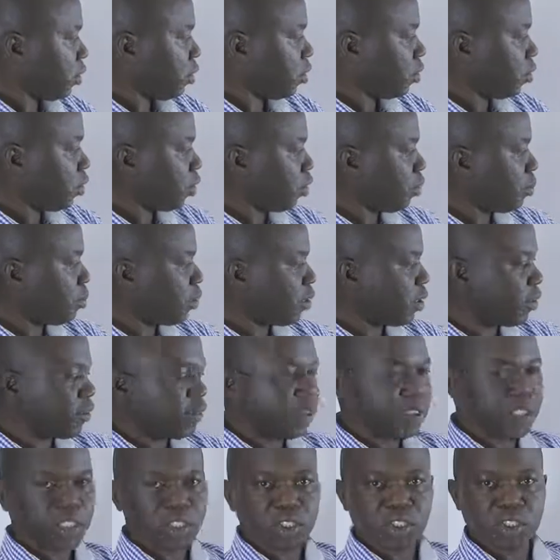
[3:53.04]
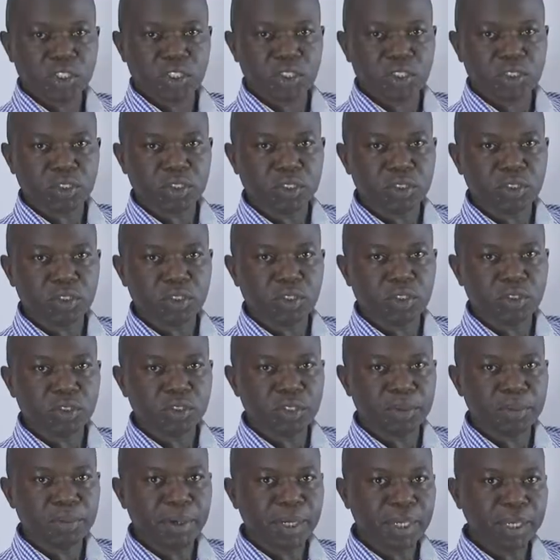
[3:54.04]
Those modifications or
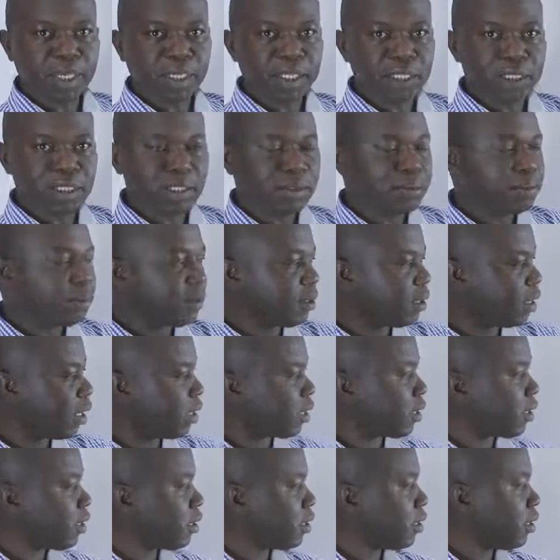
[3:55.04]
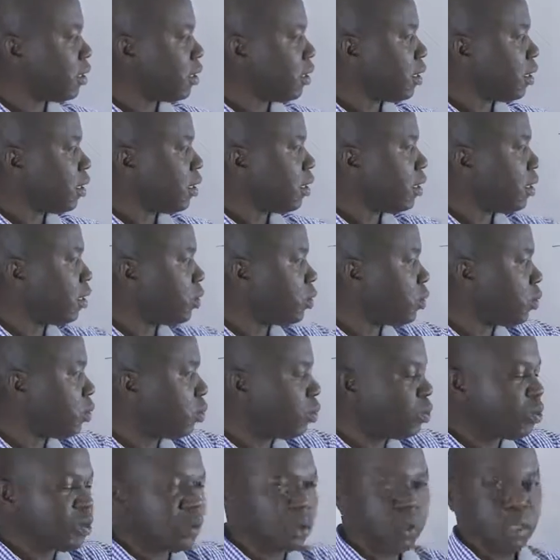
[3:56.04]
the mechanism that the
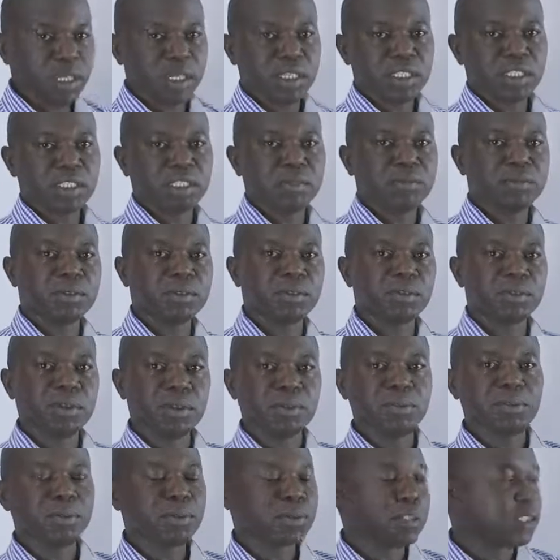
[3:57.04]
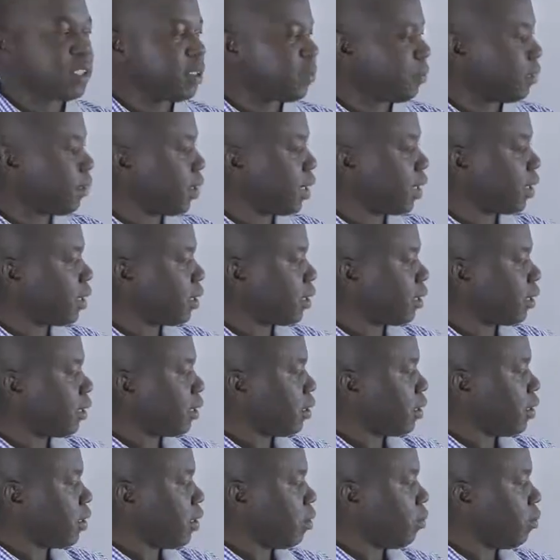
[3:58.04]
two organisms will put in place,
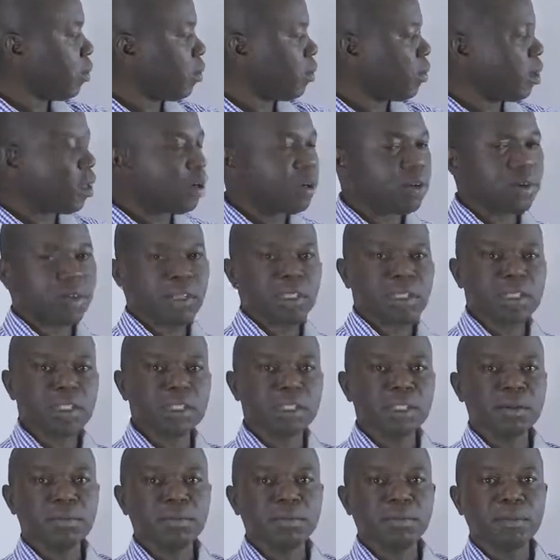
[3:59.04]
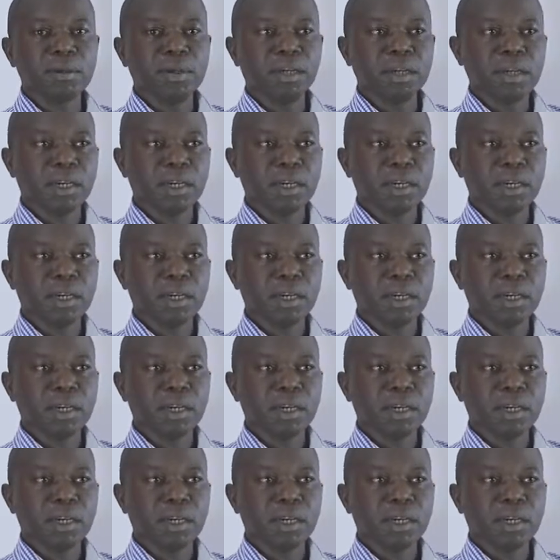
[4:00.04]
we are calling them